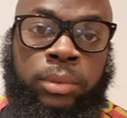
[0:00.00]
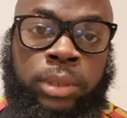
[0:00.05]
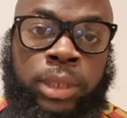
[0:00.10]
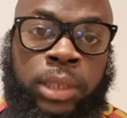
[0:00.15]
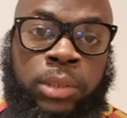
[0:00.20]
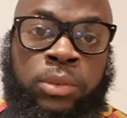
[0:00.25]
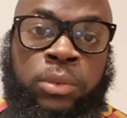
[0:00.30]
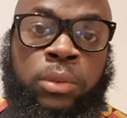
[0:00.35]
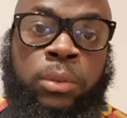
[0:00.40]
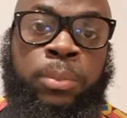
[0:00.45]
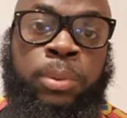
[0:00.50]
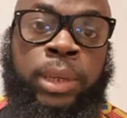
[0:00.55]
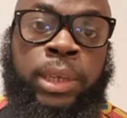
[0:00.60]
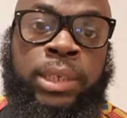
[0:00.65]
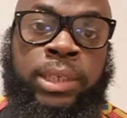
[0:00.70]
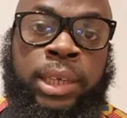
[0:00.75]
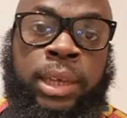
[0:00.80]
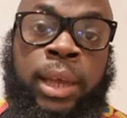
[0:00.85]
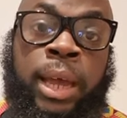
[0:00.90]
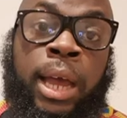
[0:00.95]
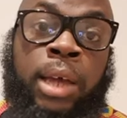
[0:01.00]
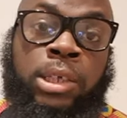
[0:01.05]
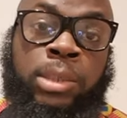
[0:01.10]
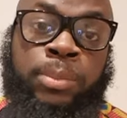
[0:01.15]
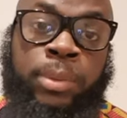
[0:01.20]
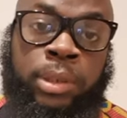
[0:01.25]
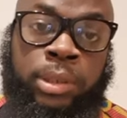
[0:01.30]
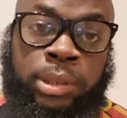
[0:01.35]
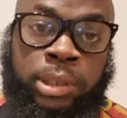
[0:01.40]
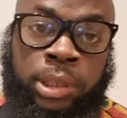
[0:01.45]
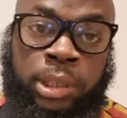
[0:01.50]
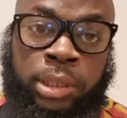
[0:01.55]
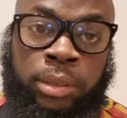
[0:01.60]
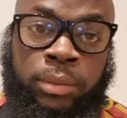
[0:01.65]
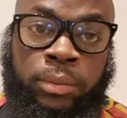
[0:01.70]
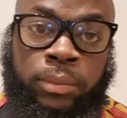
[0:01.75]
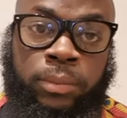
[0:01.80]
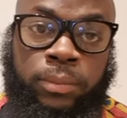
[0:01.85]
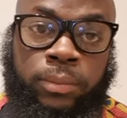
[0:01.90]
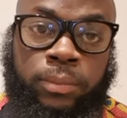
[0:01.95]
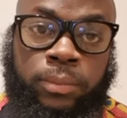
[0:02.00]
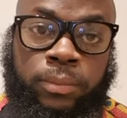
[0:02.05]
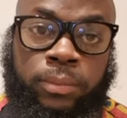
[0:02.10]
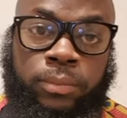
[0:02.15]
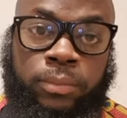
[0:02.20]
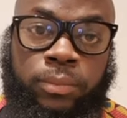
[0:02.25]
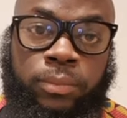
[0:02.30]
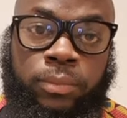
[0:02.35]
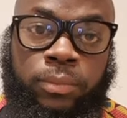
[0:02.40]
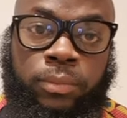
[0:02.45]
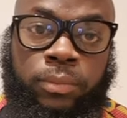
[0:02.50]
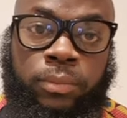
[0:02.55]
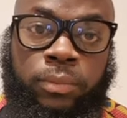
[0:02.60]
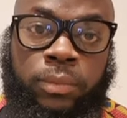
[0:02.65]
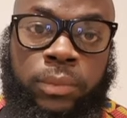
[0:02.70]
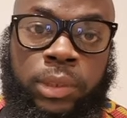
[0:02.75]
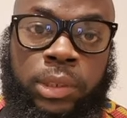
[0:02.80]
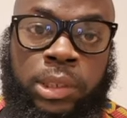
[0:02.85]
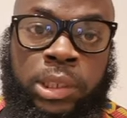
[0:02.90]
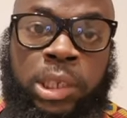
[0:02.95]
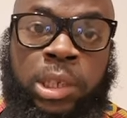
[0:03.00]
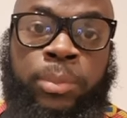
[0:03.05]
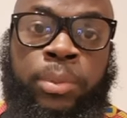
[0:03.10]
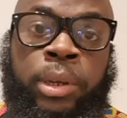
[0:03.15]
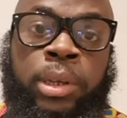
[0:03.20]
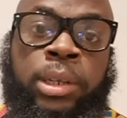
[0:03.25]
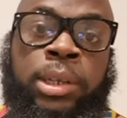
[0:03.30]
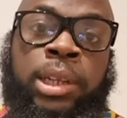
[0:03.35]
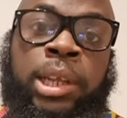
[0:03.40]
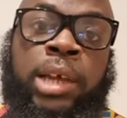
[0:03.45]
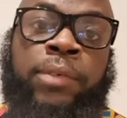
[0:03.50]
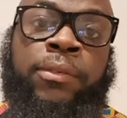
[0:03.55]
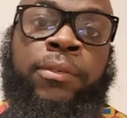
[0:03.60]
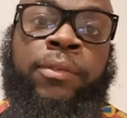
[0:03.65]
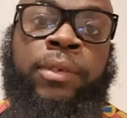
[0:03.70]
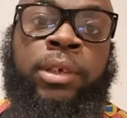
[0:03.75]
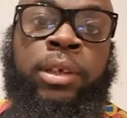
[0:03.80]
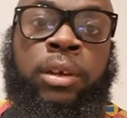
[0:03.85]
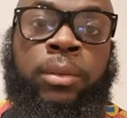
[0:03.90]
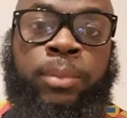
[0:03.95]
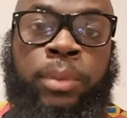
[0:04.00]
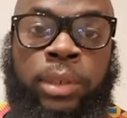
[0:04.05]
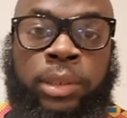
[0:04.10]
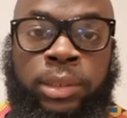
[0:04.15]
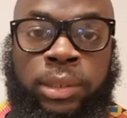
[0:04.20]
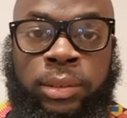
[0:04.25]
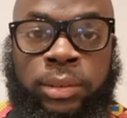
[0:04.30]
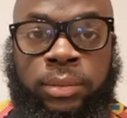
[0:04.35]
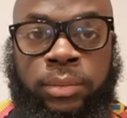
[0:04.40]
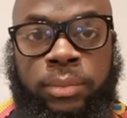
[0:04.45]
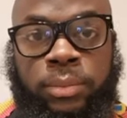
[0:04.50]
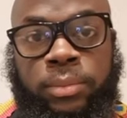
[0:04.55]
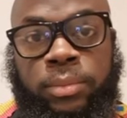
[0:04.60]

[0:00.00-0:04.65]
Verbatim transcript: that took place at a house party, celebrating the life of a young person.